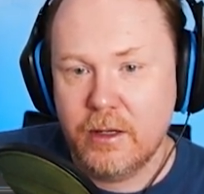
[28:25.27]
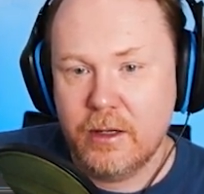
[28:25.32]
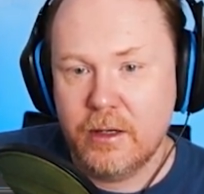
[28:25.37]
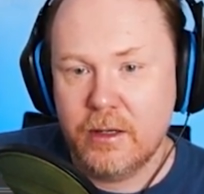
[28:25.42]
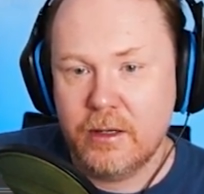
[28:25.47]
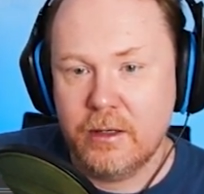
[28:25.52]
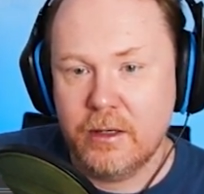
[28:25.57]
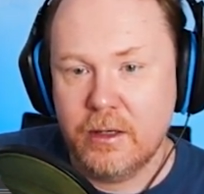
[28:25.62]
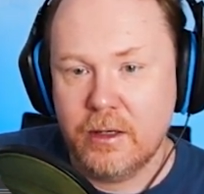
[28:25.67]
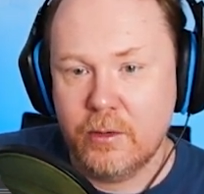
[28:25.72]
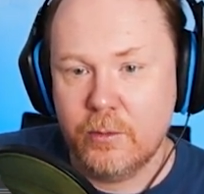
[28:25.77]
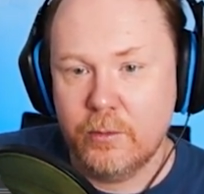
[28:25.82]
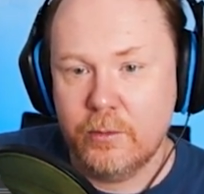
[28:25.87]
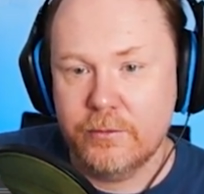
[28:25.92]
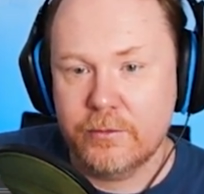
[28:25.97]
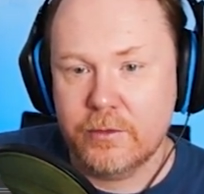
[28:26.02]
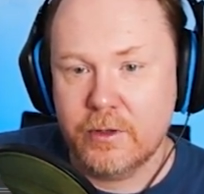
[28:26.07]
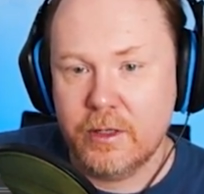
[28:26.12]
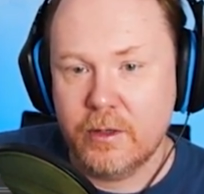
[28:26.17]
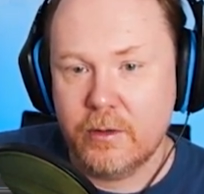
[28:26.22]
And now we've
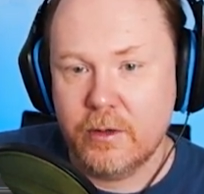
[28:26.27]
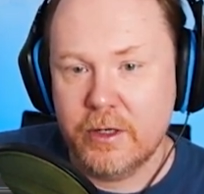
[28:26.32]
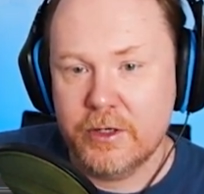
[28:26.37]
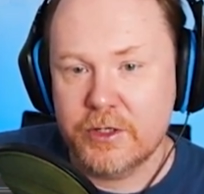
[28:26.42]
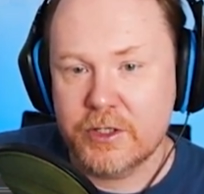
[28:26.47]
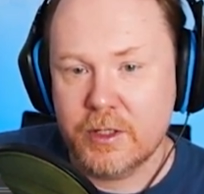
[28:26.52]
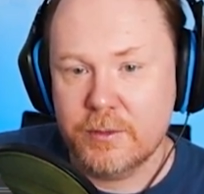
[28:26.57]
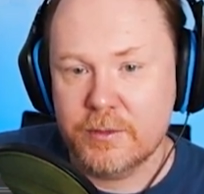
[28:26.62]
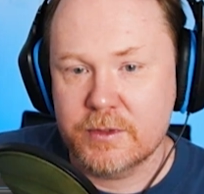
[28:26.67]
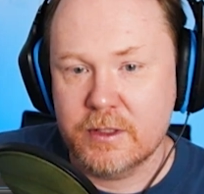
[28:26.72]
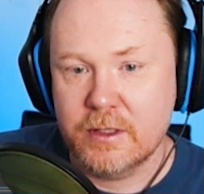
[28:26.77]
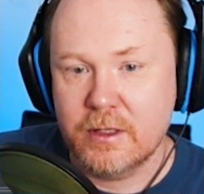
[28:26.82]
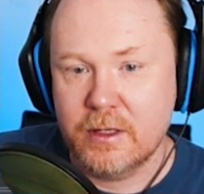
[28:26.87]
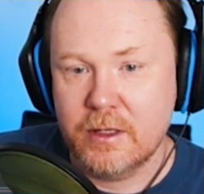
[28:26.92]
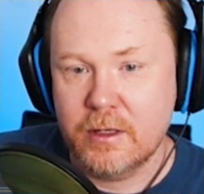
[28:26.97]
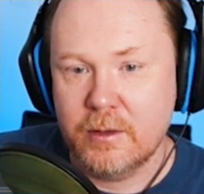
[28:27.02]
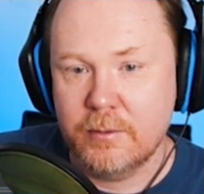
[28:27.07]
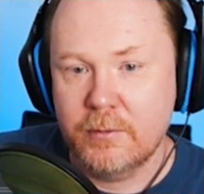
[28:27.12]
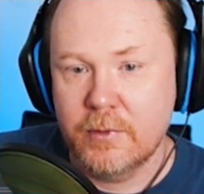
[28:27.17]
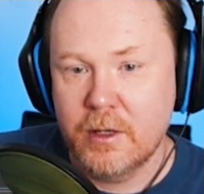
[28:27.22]
got our eye shapes there, and
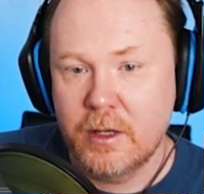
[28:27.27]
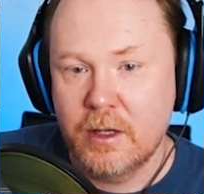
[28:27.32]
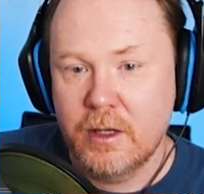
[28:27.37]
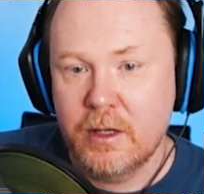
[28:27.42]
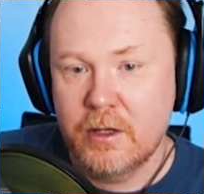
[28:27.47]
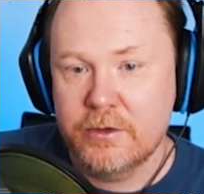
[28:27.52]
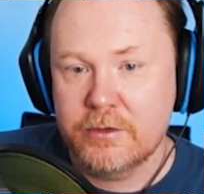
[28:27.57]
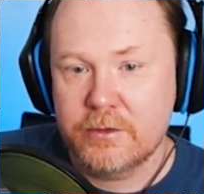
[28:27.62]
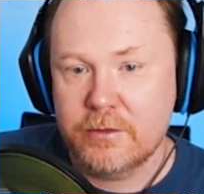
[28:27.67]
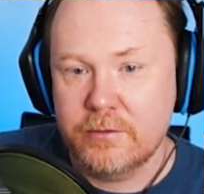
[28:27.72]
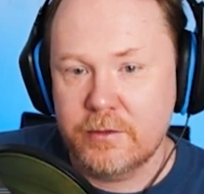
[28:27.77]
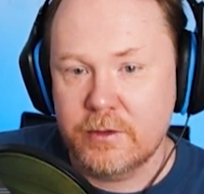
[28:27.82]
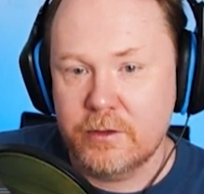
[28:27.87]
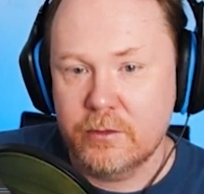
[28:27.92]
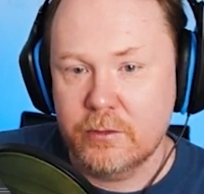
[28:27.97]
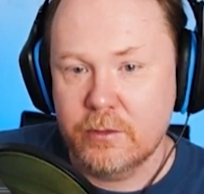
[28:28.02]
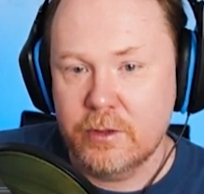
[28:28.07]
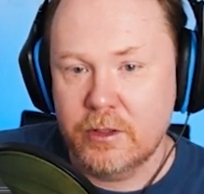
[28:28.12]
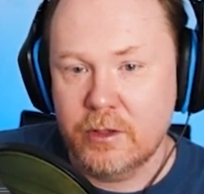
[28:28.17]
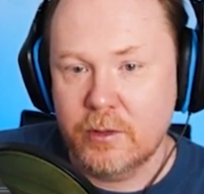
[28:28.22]
I'm sort of
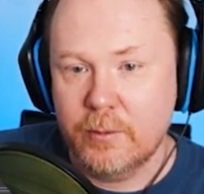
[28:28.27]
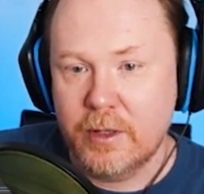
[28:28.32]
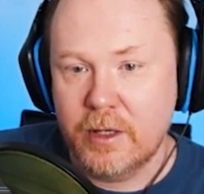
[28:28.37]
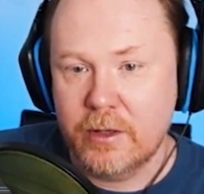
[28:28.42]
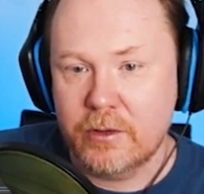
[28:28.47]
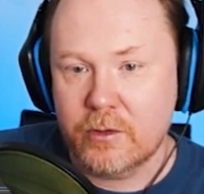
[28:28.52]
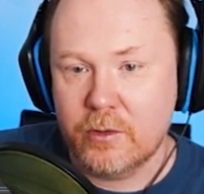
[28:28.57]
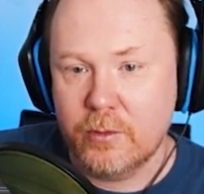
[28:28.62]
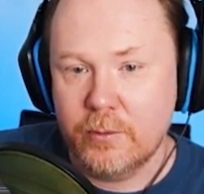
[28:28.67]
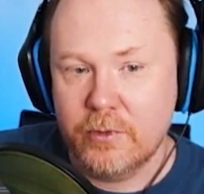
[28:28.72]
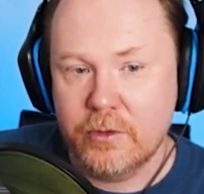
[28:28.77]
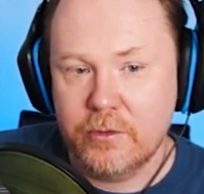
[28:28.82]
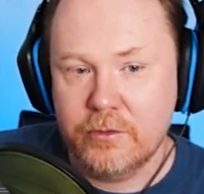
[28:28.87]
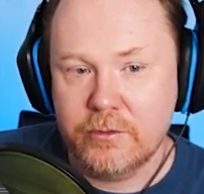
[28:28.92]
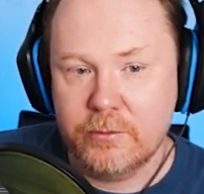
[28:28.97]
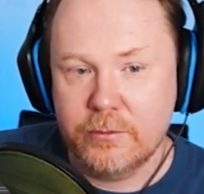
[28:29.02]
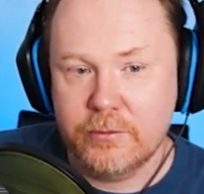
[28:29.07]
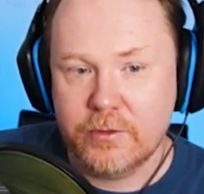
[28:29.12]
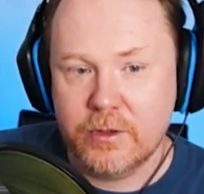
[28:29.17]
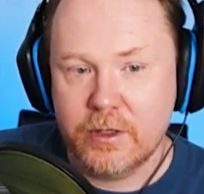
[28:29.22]
ignoring the mouth combos,
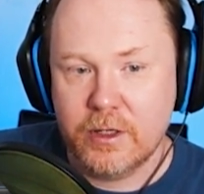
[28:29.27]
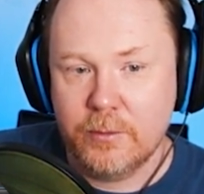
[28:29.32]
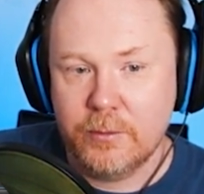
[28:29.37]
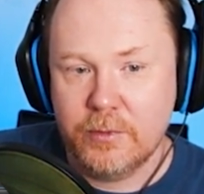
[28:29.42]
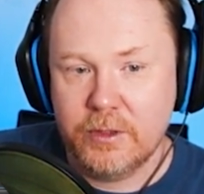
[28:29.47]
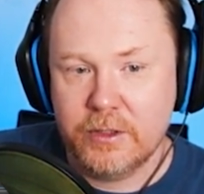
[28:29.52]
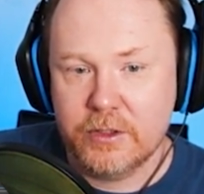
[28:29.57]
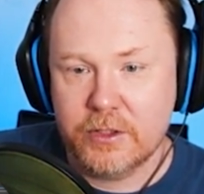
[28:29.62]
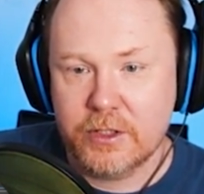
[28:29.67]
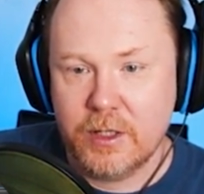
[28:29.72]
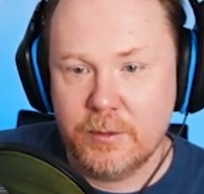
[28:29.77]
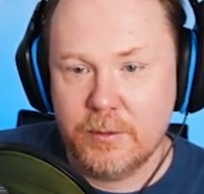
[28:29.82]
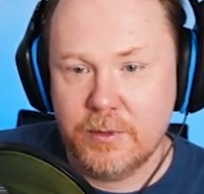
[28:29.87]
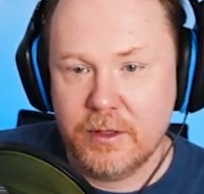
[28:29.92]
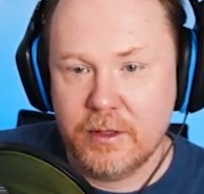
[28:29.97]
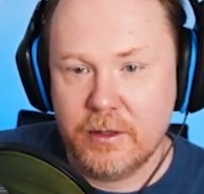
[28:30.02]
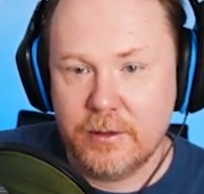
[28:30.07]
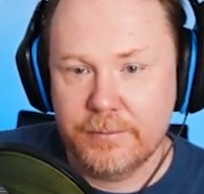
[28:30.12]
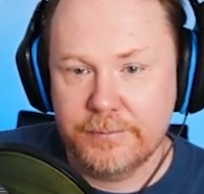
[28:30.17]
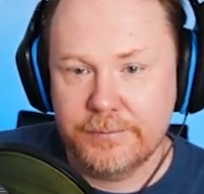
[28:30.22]
and we've got our blink shape
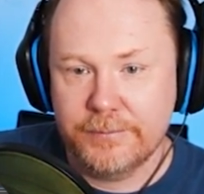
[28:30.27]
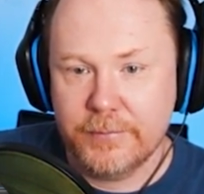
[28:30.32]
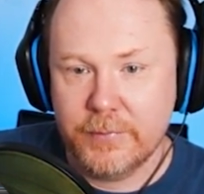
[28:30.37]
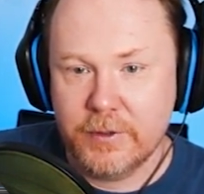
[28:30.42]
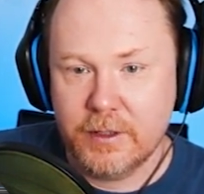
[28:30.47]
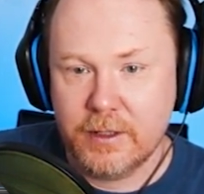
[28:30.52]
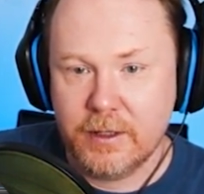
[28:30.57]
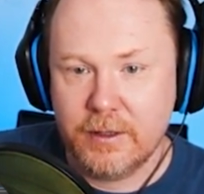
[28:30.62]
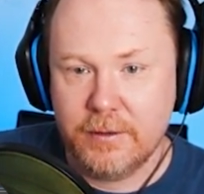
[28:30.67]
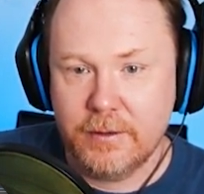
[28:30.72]
there. Okay.